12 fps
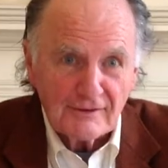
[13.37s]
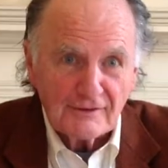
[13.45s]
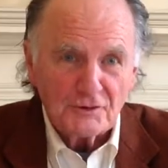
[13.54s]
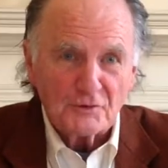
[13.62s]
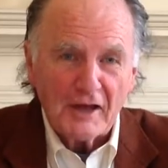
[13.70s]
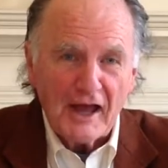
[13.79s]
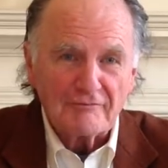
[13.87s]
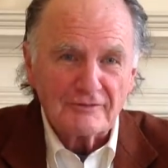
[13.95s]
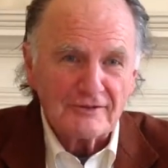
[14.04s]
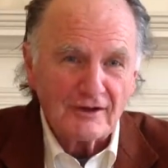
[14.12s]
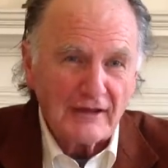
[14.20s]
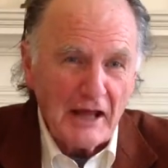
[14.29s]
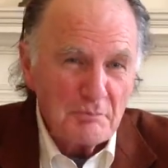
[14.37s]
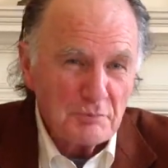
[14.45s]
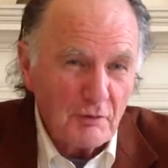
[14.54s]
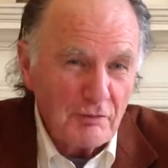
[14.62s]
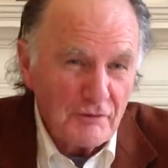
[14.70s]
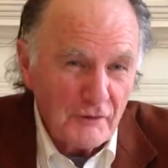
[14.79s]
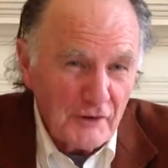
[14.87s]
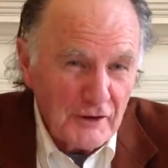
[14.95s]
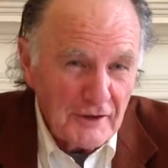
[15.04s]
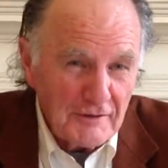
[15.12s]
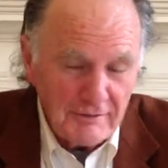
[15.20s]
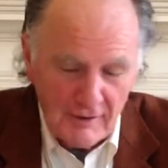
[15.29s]
You have until April
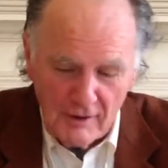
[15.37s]
30th.